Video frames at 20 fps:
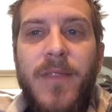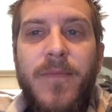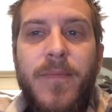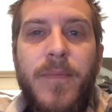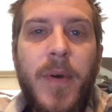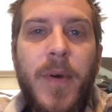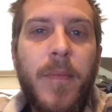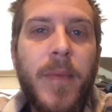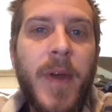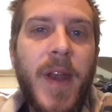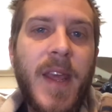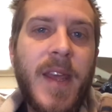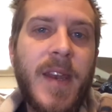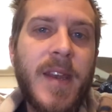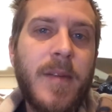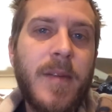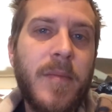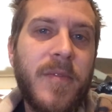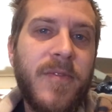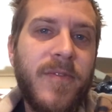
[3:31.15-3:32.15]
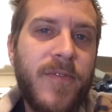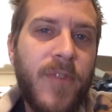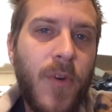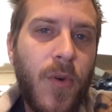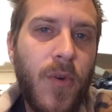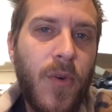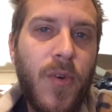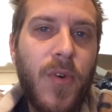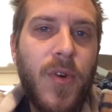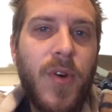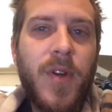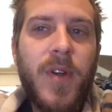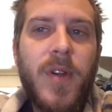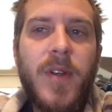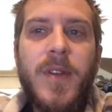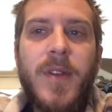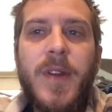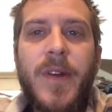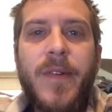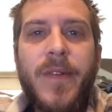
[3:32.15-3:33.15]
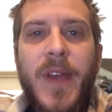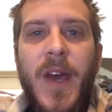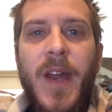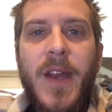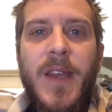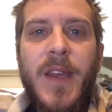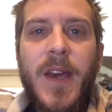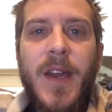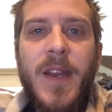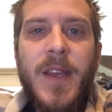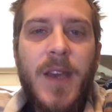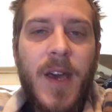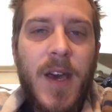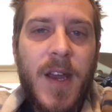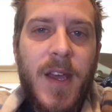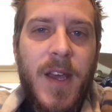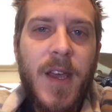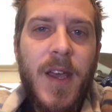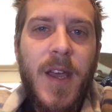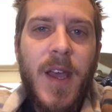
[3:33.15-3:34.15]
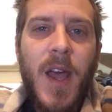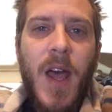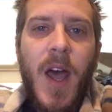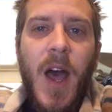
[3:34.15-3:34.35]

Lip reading: I put money in here before, yada, yada, yada.